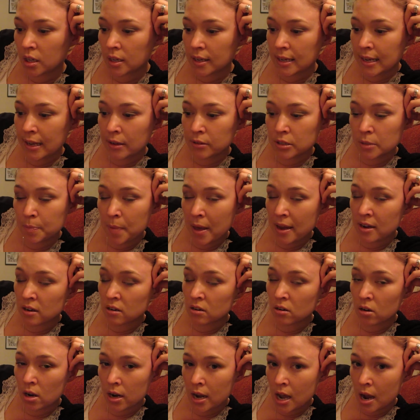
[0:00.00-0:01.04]
Now,
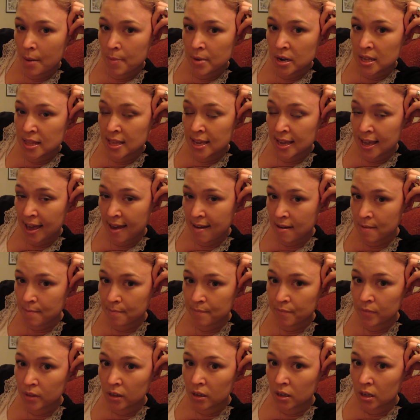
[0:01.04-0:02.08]
depending on how many they get,
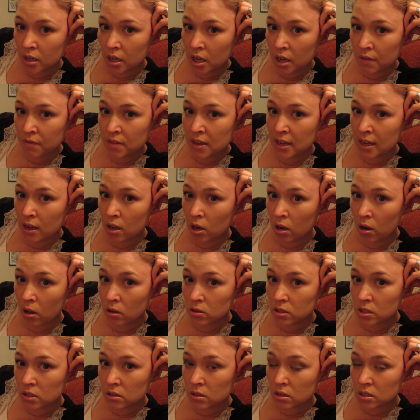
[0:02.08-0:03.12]
if they get
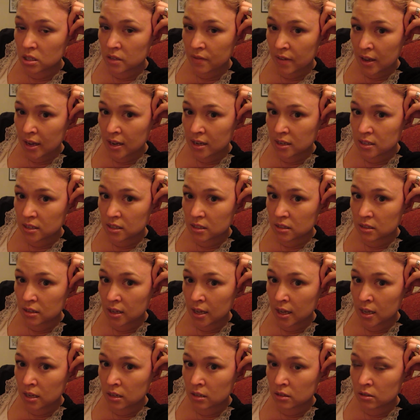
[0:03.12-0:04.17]
lots and lots of eggs,
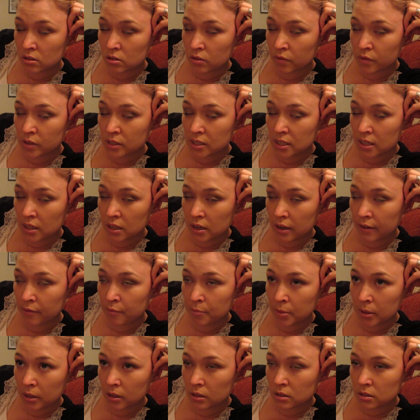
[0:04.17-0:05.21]
and obviously they'll
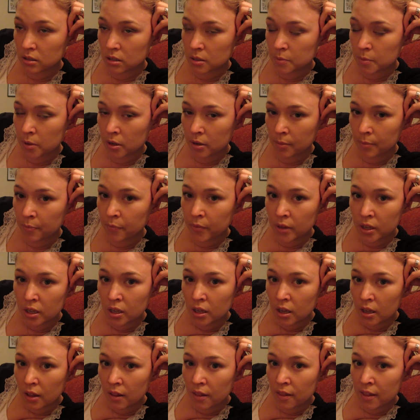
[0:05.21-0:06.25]
have billions of sperm,
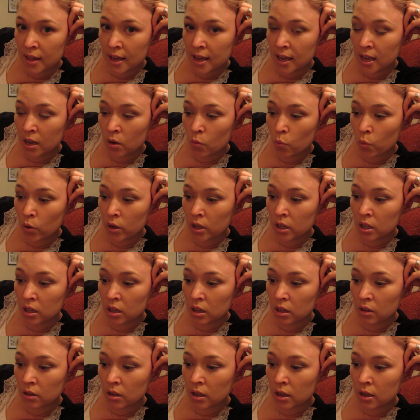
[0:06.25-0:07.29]
they
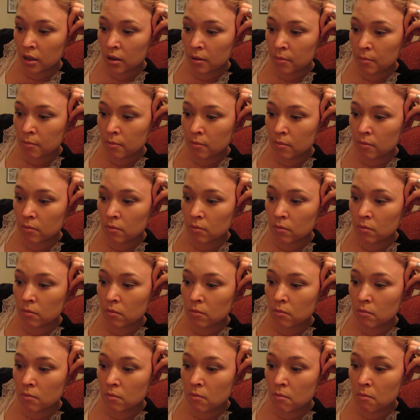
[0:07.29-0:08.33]
will
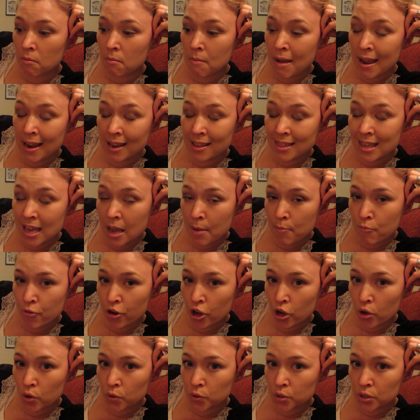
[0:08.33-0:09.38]
make the
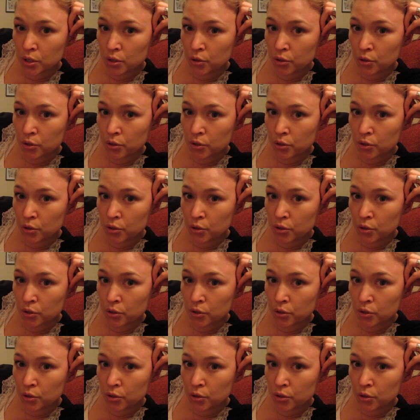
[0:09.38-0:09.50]
embryos.